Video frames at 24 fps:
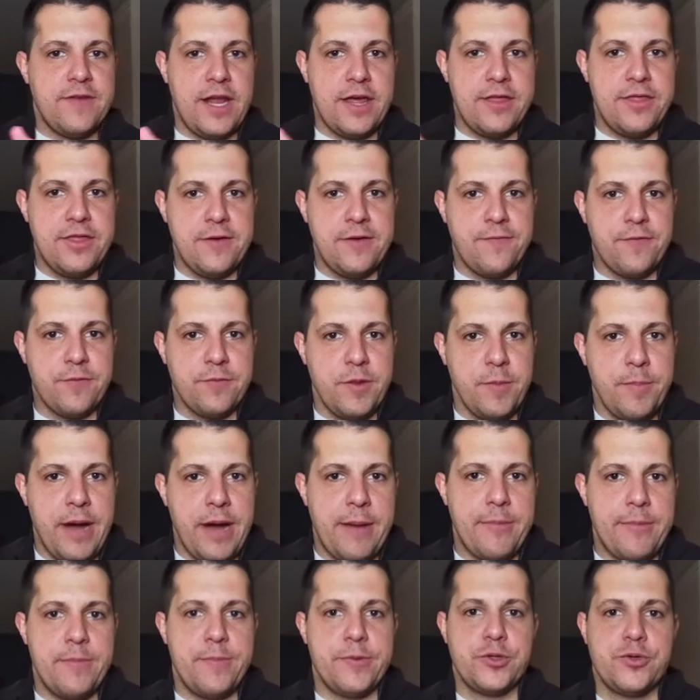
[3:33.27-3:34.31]
and I think from the
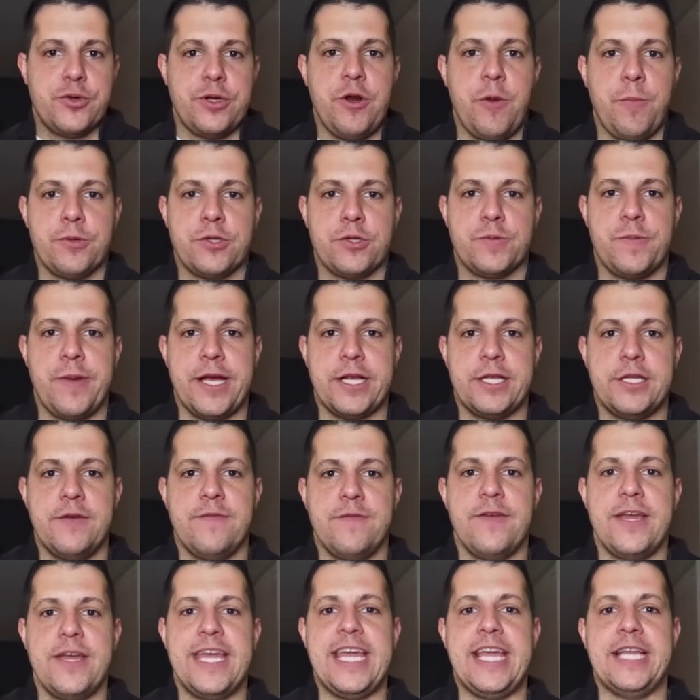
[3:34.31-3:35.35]
Bobby Petrino
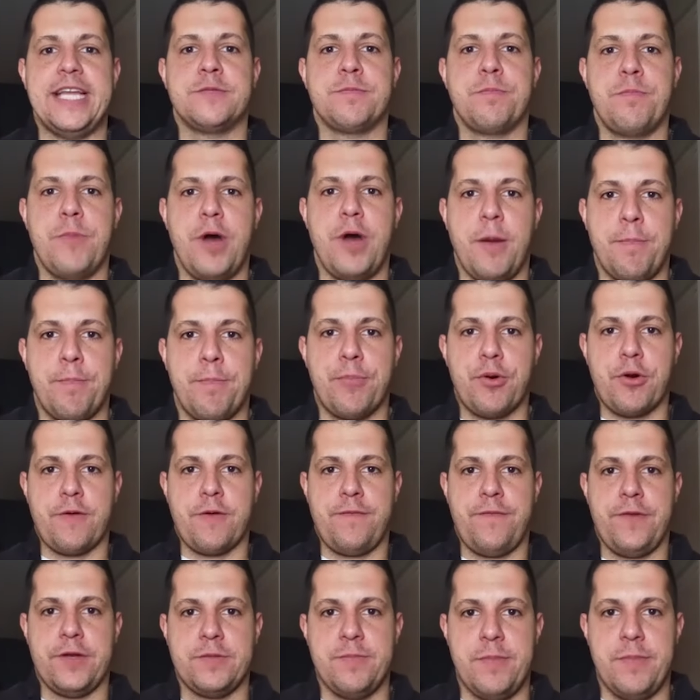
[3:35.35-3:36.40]
perspective, it's a
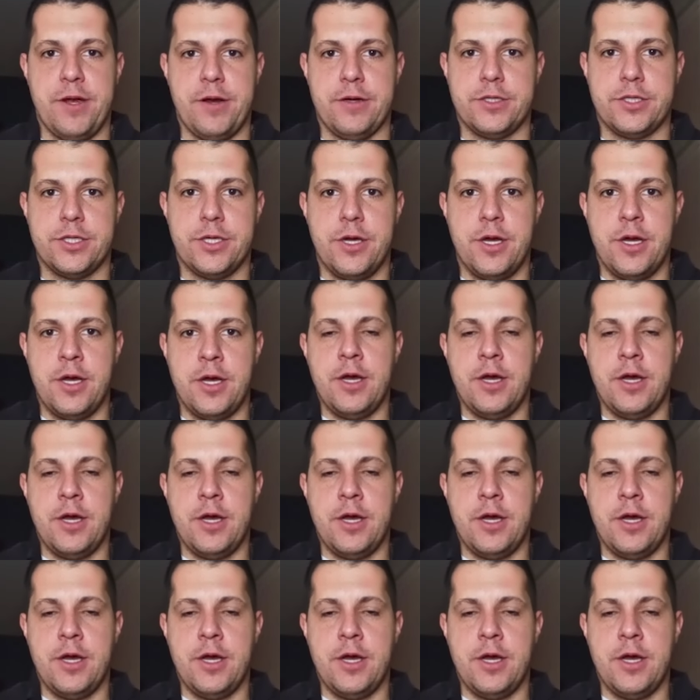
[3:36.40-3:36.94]
perfect marriage.